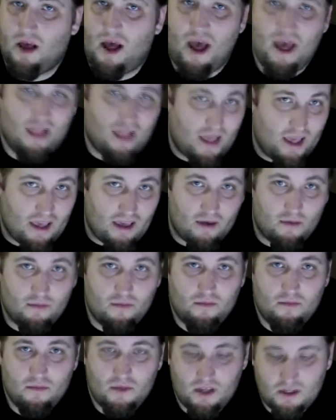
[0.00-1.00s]
I like
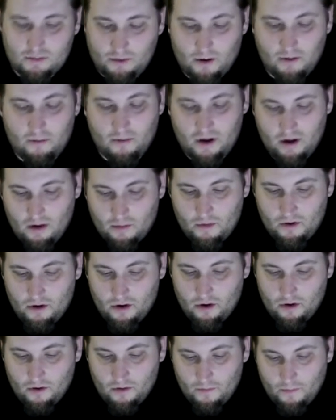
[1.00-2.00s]
him. He's probably my number
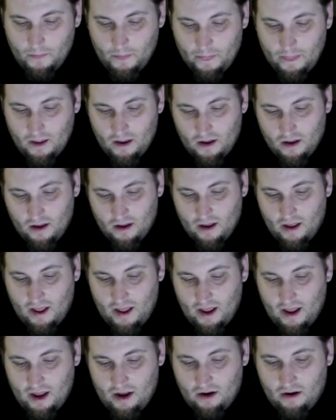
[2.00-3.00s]
2.
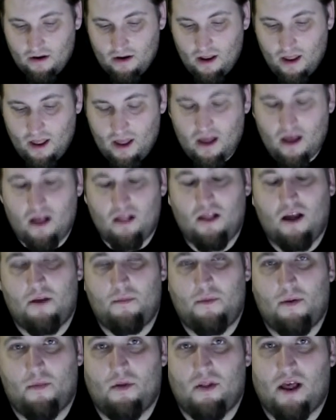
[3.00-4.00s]
And a lot of
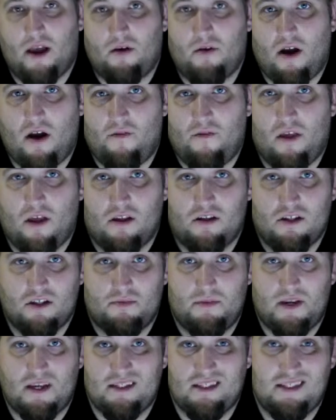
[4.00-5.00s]
people like Raphael just
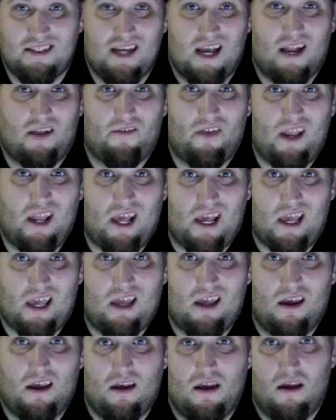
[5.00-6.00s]
because he's kind of a dick.